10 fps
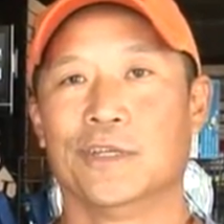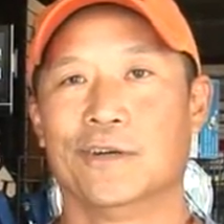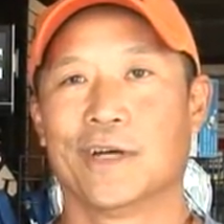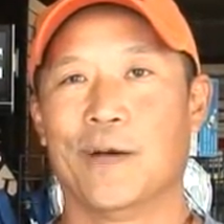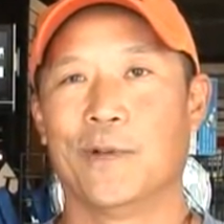
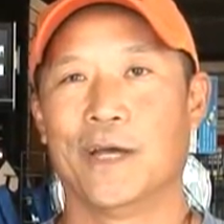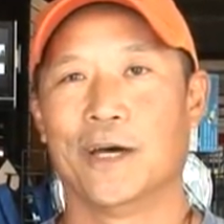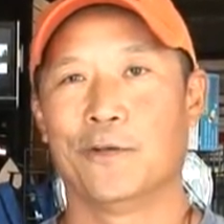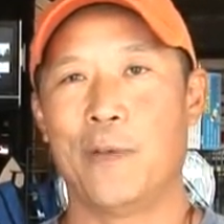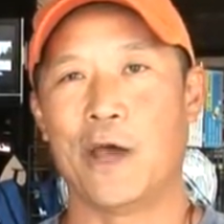I've got my
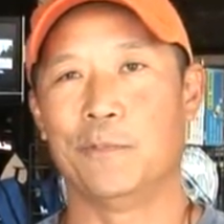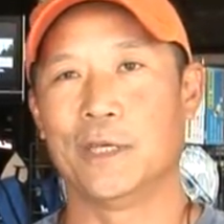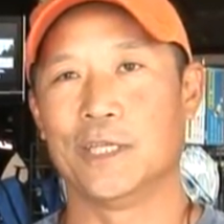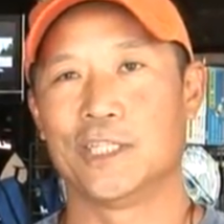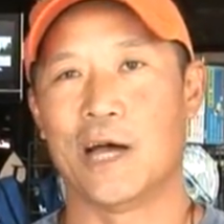other paddle
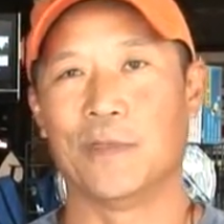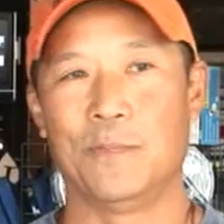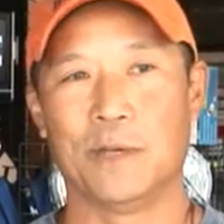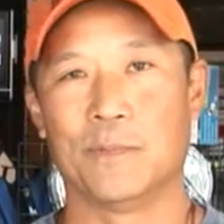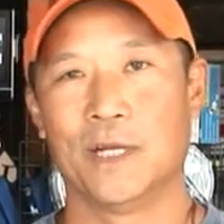making job. I
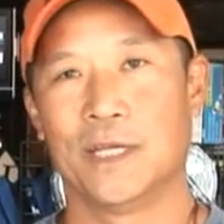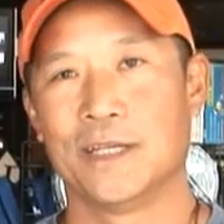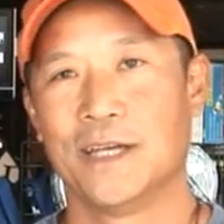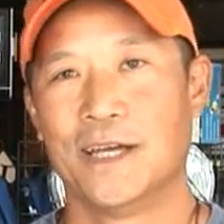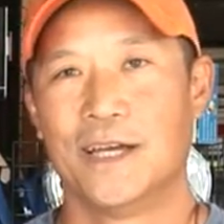make money,
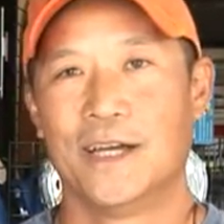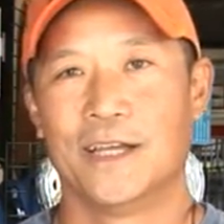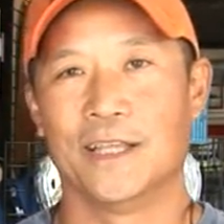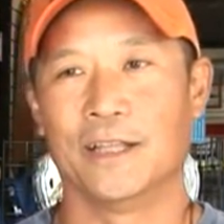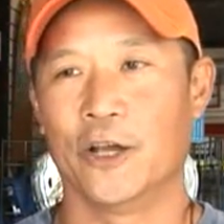and
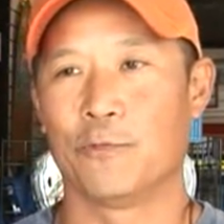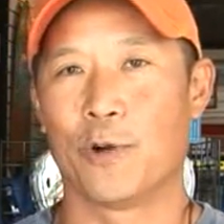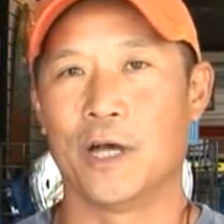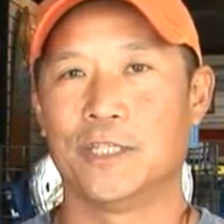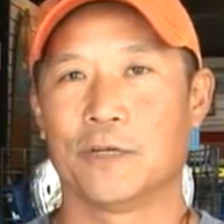the Laird
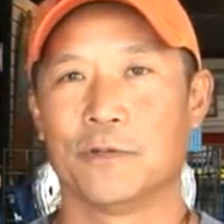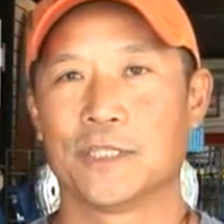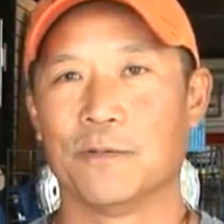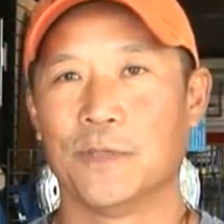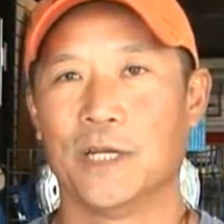project
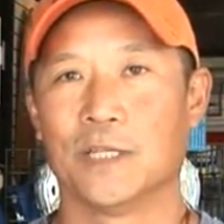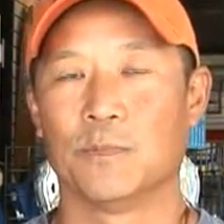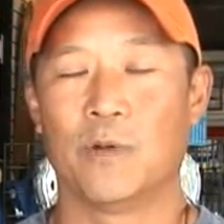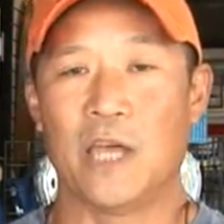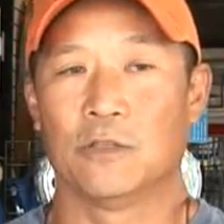was something else.
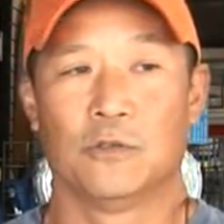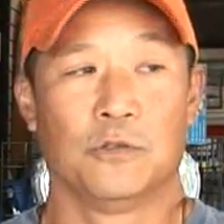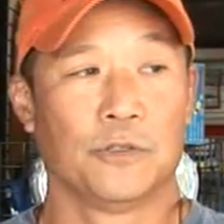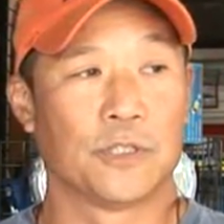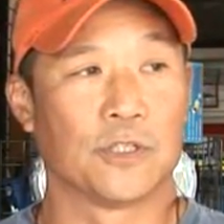But we had the
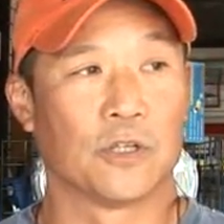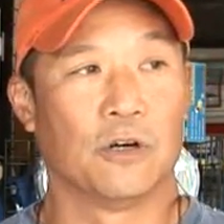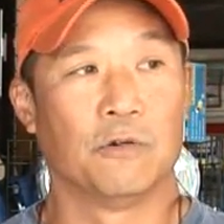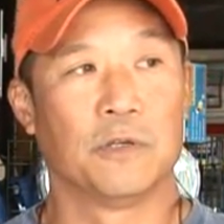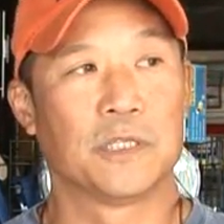tools, and
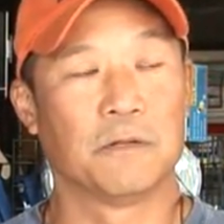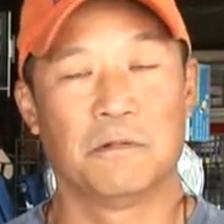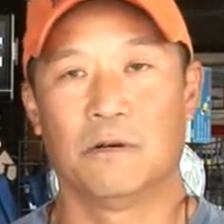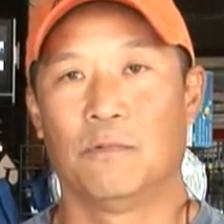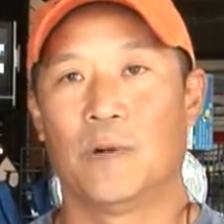so we said,
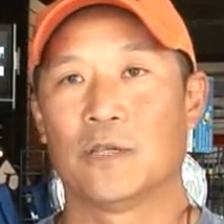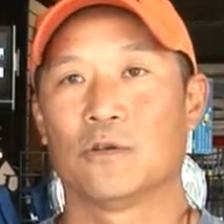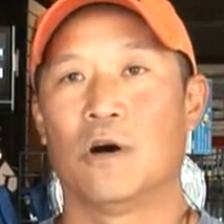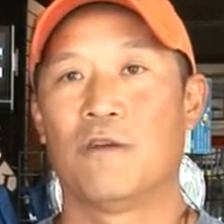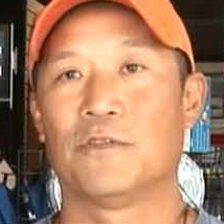well, might as
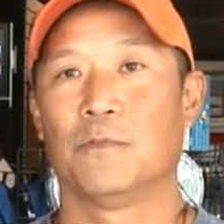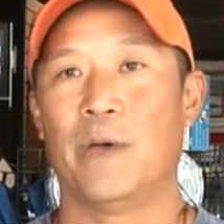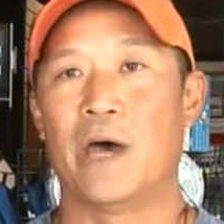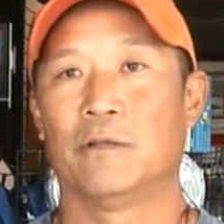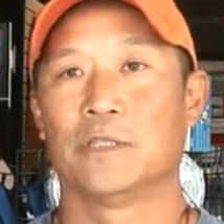well offer the
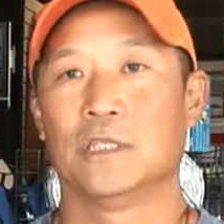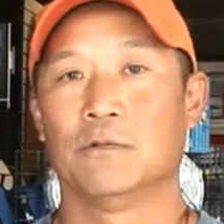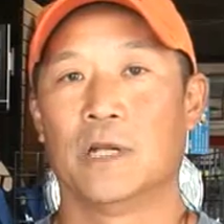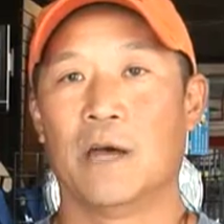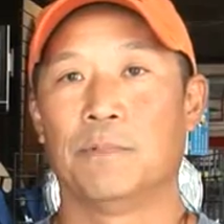paddle and see
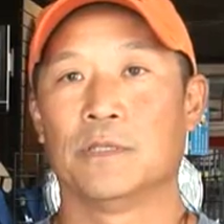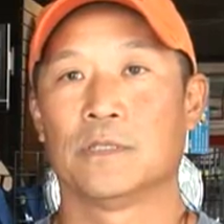what happens.